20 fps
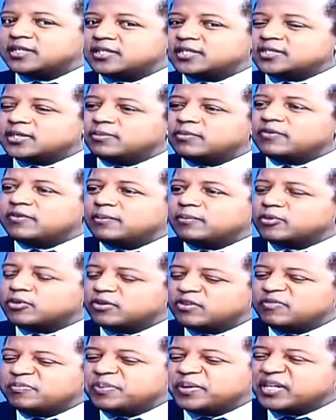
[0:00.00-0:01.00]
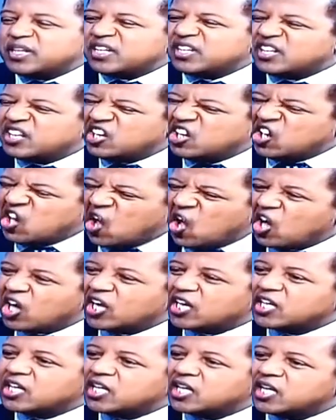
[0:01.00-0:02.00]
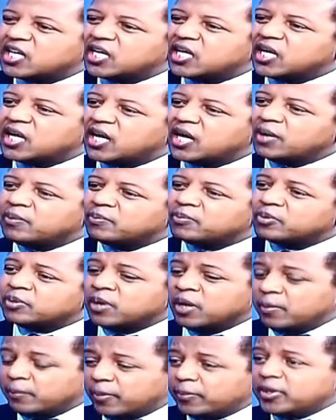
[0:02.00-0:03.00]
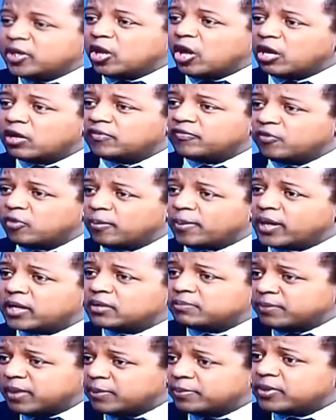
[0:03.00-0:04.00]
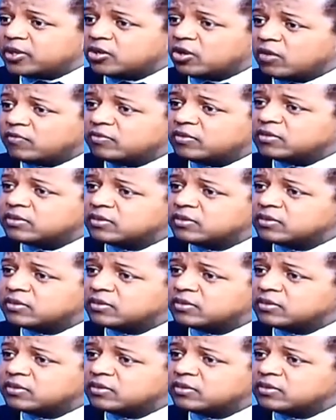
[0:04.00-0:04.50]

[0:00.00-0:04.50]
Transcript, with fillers: some of them could have been longer, um, probably longer formatted, maybe a novel.